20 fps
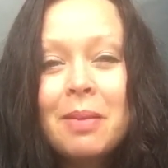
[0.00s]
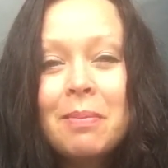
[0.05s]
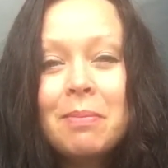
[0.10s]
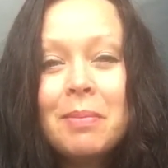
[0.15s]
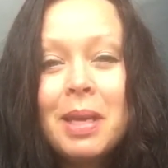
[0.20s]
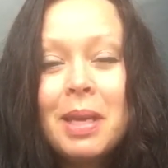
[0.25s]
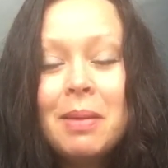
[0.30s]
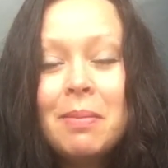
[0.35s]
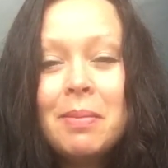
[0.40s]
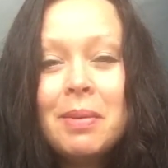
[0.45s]

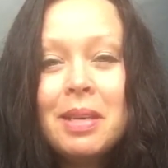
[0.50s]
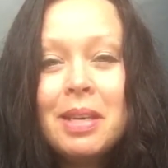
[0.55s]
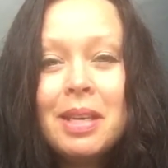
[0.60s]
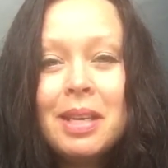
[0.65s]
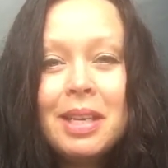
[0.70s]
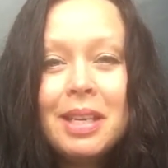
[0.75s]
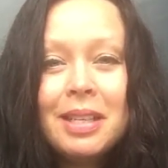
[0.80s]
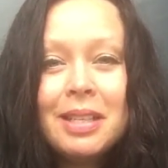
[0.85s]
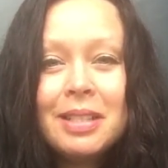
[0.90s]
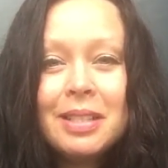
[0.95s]

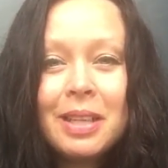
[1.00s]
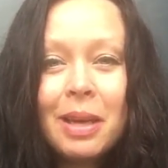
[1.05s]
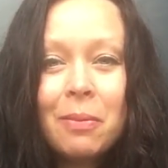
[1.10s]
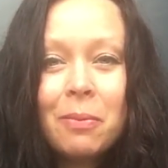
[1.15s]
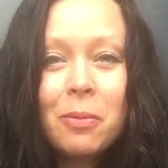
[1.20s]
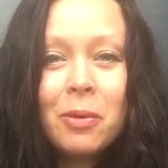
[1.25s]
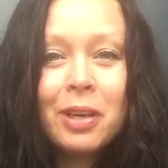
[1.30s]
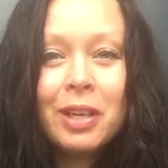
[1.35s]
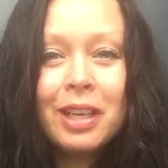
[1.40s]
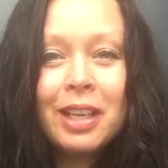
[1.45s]
maybe
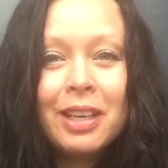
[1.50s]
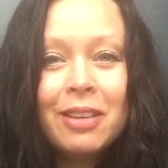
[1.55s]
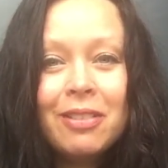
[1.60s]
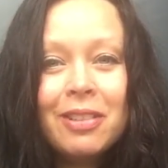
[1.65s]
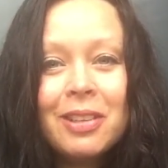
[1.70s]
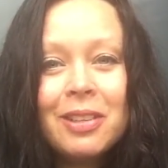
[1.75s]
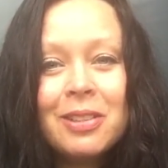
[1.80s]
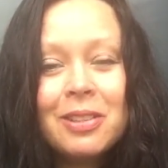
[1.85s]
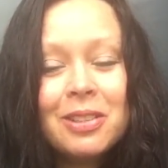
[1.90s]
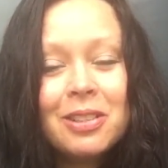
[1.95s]
someone
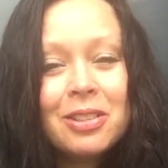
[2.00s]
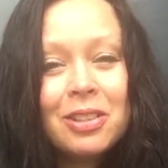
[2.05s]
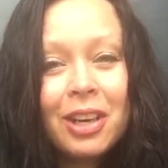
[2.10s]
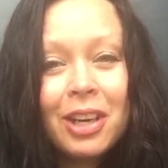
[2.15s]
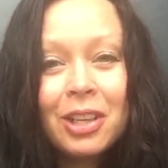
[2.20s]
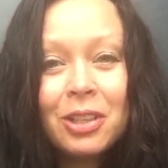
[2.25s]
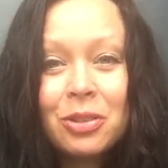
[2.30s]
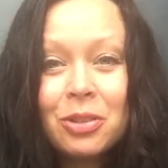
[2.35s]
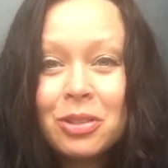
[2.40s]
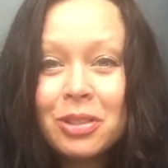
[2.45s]
evil is
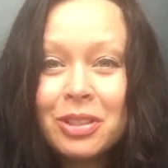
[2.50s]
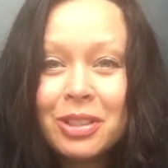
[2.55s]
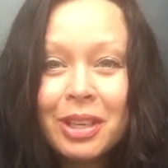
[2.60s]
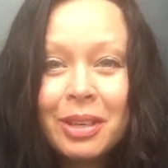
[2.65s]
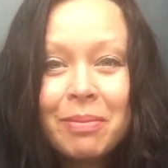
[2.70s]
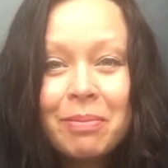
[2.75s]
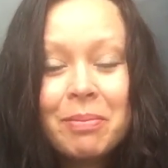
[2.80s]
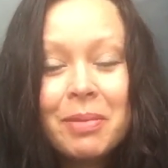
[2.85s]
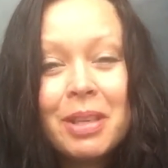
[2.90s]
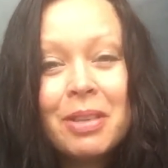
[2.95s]
trying to
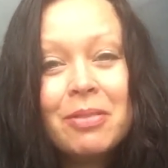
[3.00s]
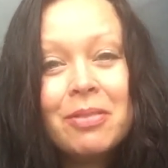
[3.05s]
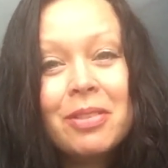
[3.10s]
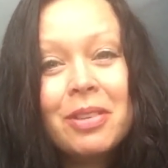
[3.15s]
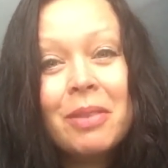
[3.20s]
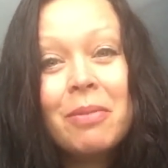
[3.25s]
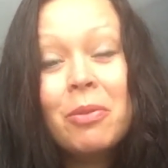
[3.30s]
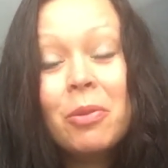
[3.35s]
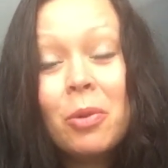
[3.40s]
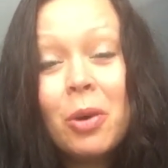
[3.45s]
stop me
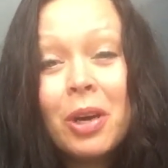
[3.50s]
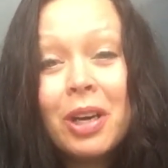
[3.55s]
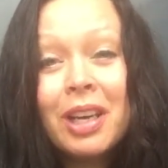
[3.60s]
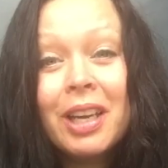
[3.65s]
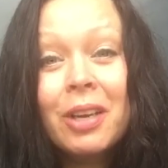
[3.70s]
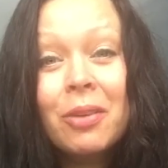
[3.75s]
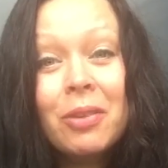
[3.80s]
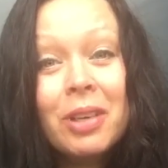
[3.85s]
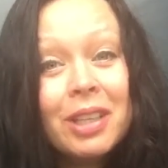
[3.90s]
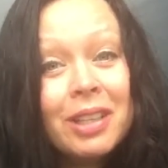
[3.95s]
from
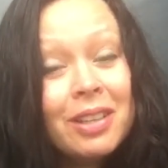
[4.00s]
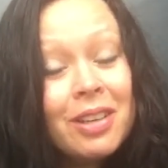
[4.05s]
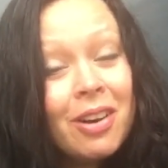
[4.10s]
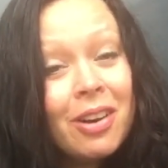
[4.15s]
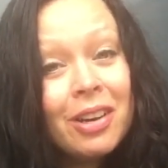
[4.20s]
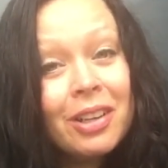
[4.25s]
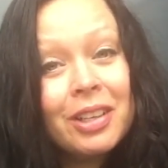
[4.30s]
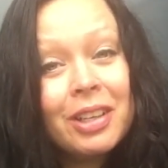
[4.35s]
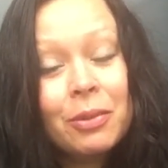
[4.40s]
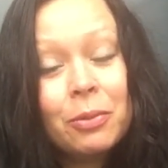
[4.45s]
walking with
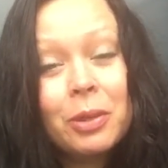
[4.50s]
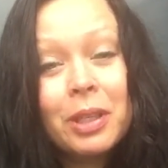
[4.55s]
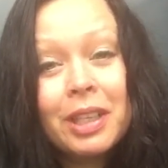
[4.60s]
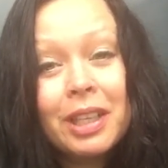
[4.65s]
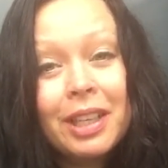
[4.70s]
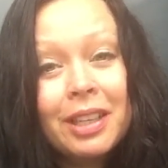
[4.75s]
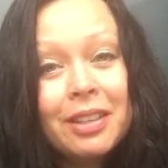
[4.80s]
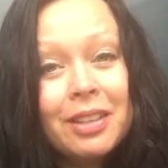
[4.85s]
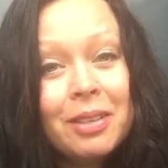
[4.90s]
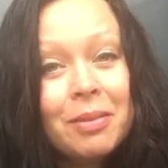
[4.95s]
God
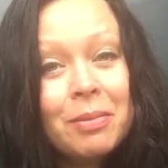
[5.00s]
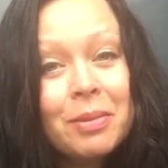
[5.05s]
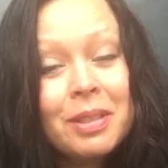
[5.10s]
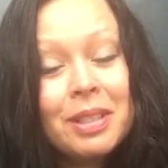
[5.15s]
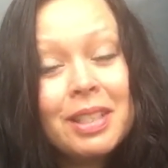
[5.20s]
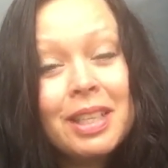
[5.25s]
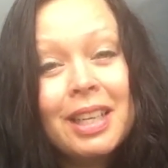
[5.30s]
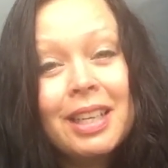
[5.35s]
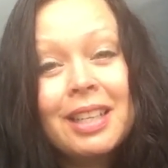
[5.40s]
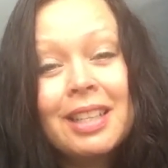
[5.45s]

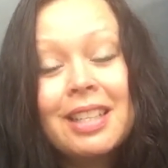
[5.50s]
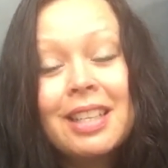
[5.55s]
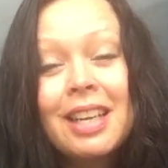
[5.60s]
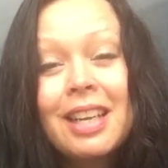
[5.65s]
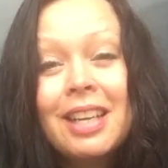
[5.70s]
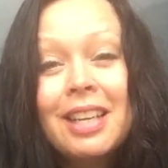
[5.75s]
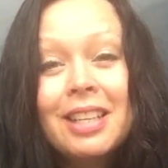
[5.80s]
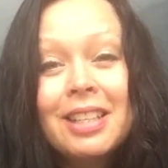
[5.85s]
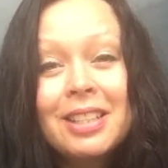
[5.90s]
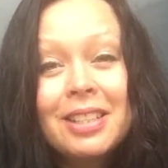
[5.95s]
100%
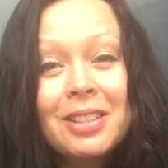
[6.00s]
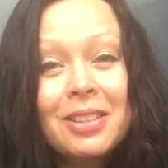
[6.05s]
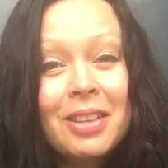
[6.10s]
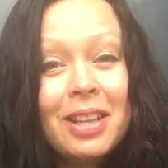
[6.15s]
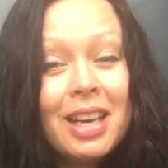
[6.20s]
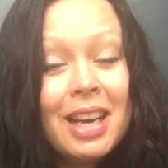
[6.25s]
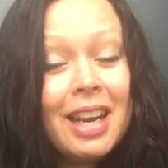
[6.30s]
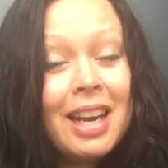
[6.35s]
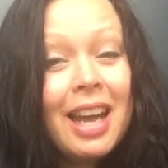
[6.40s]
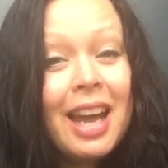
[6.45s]

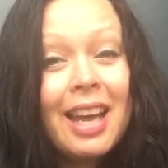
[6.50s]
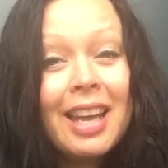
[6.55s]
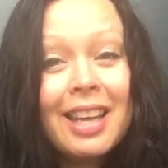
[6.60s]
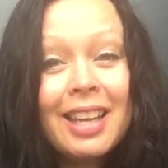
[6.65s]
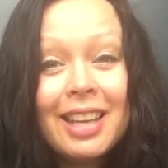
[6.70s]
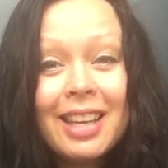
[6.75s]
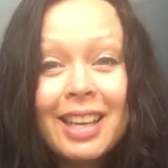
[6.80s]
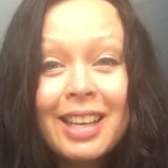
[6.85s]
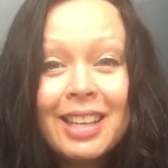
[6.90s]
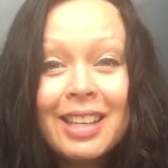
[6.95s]
so that I
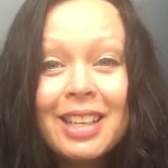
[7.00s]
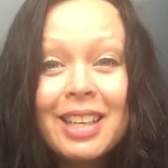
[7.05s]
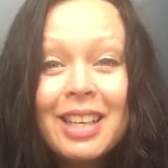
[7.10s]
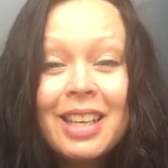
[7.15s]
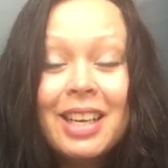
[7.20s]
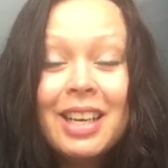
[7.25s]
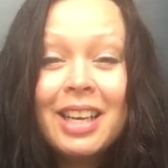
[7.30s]
can